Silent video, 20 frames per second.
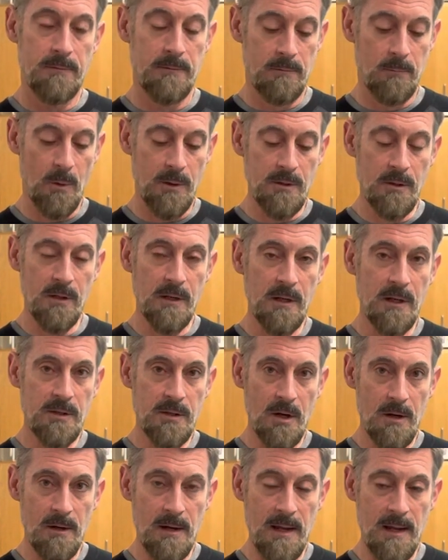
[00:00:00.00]
what you're going to
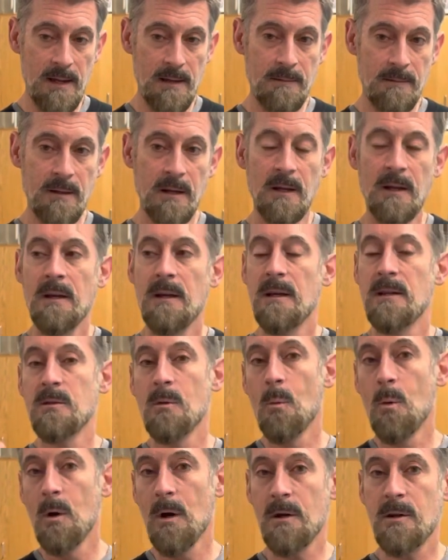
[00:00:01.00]
turn in is a
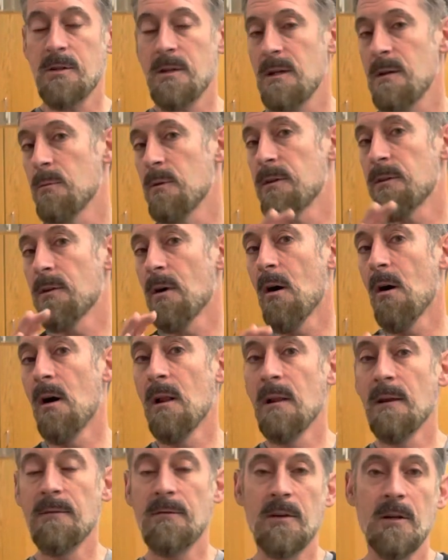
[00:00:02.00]
worksheet with
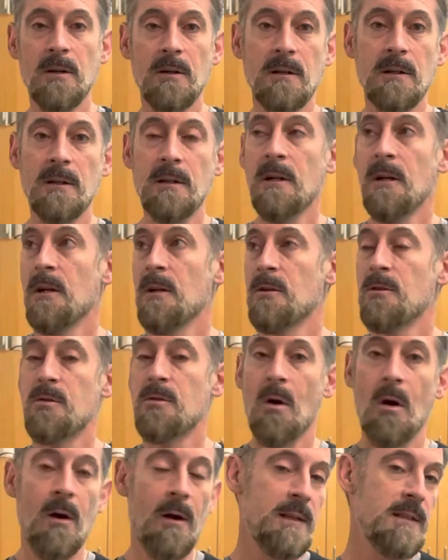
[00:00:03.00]
all of your
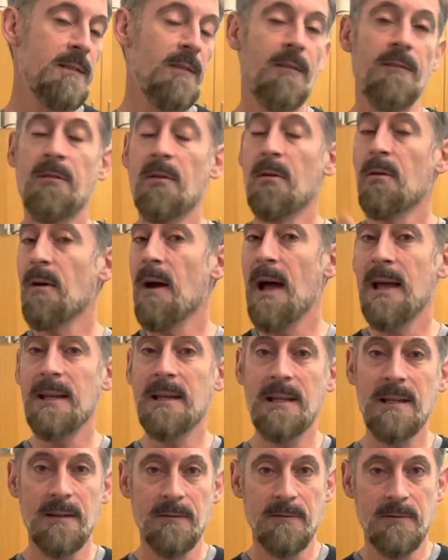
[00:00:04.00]
drawings of a
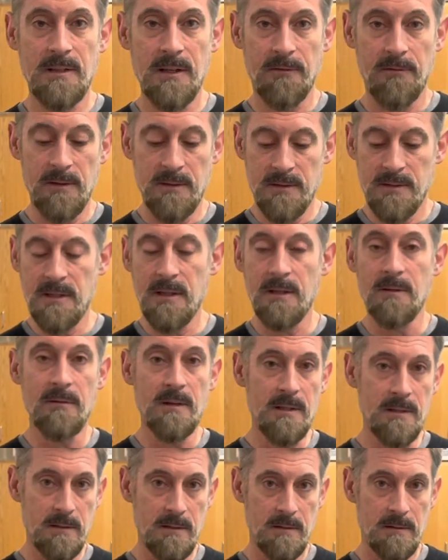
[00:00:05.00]
variety of different
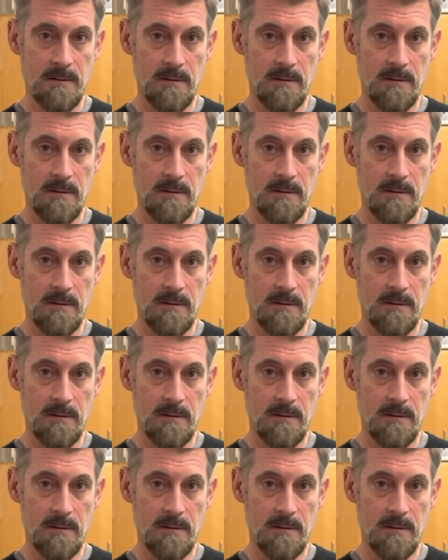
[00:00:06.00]
series,